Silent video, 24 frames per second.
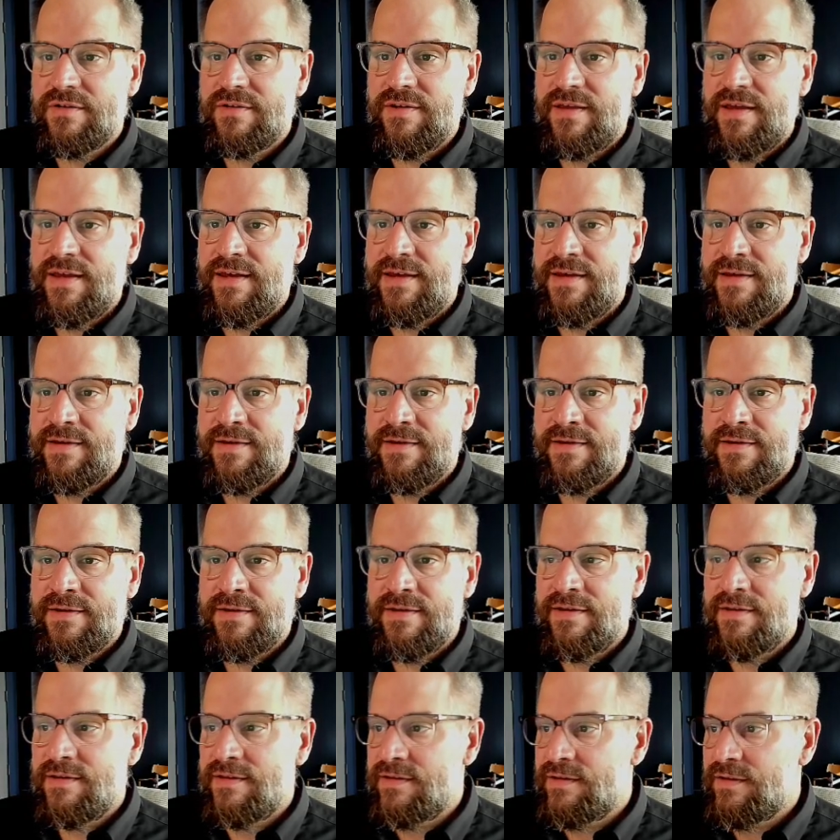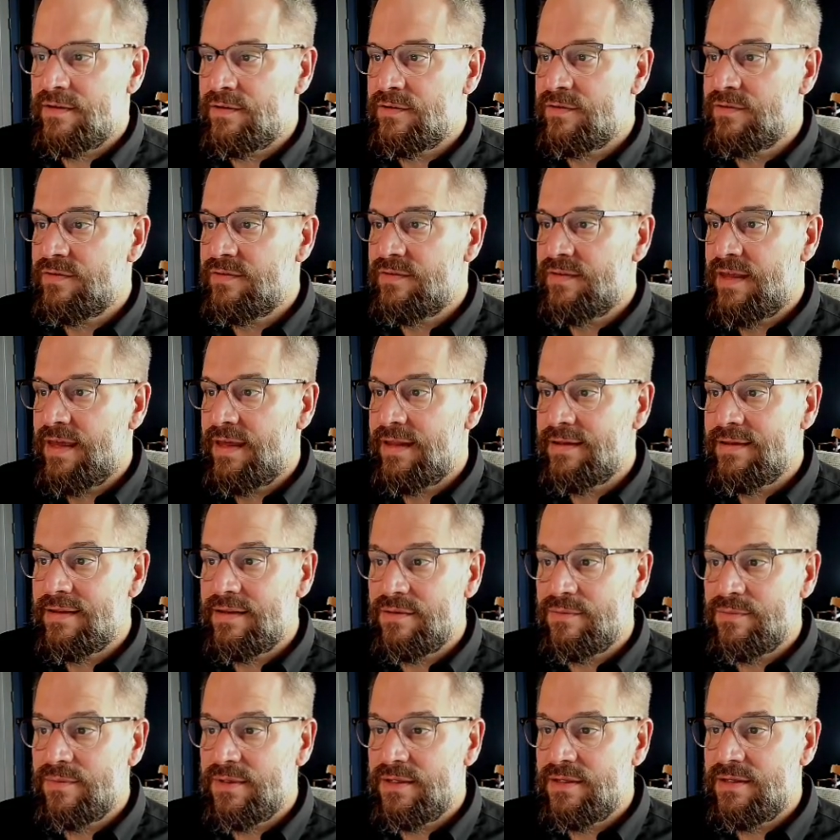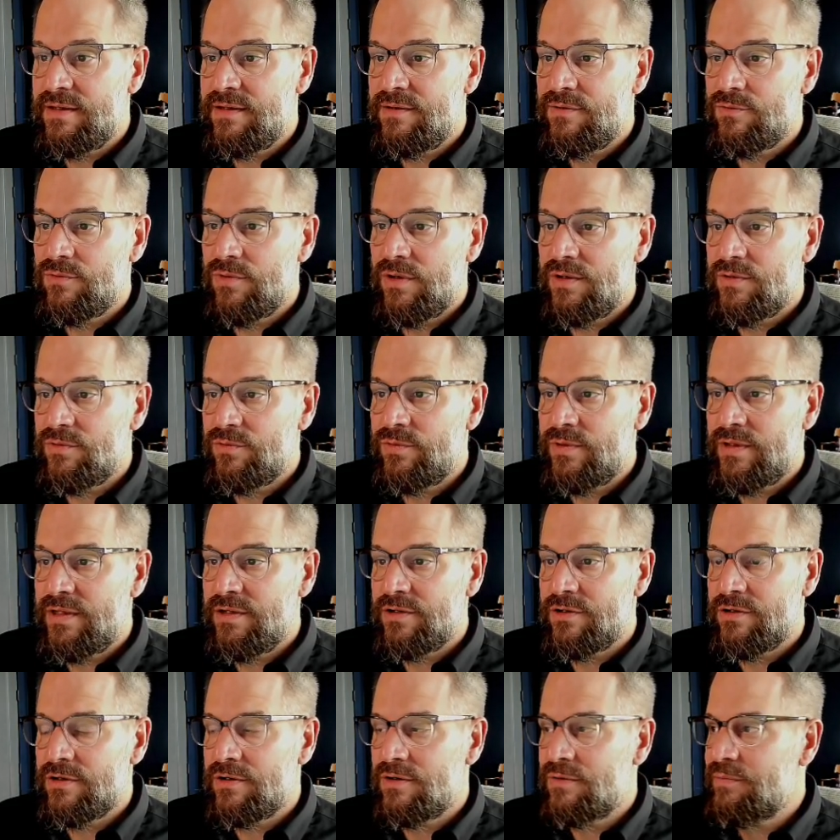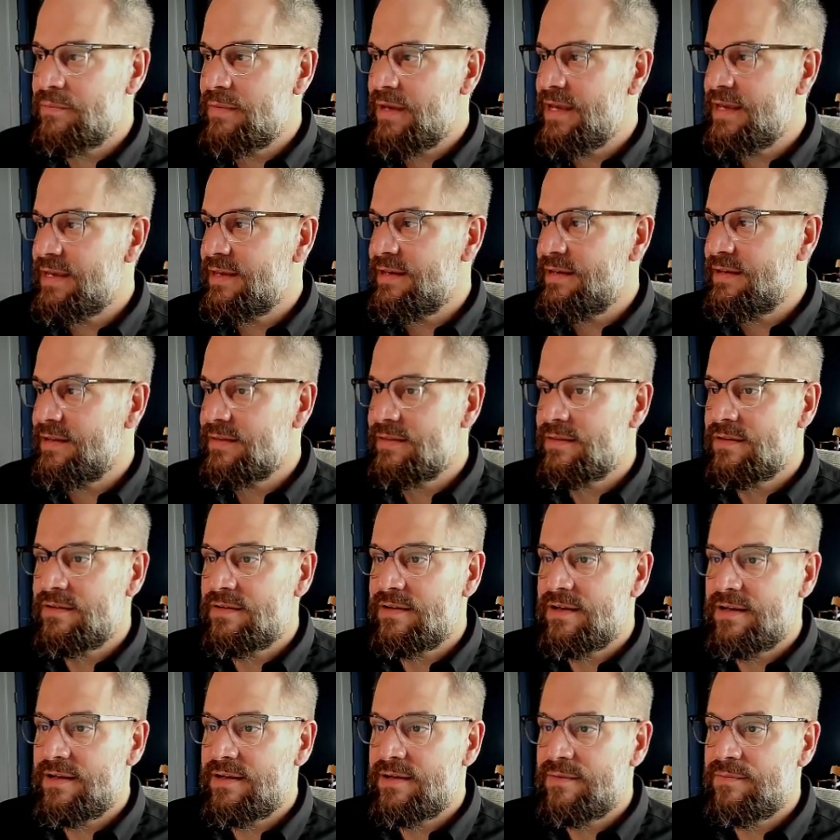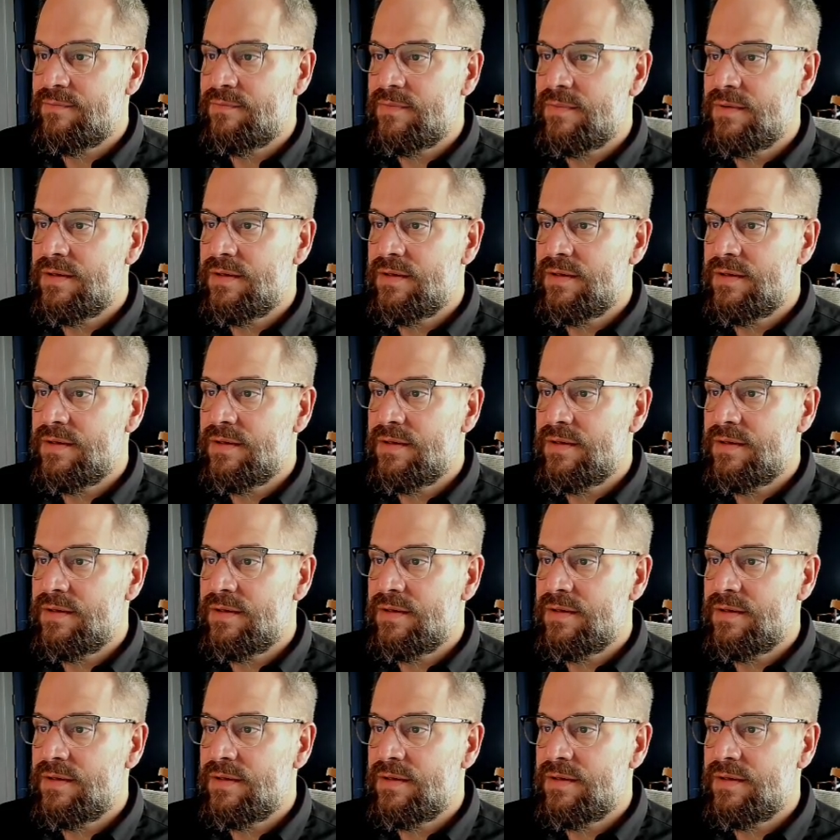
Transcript: tag is telling me what we are making at the time.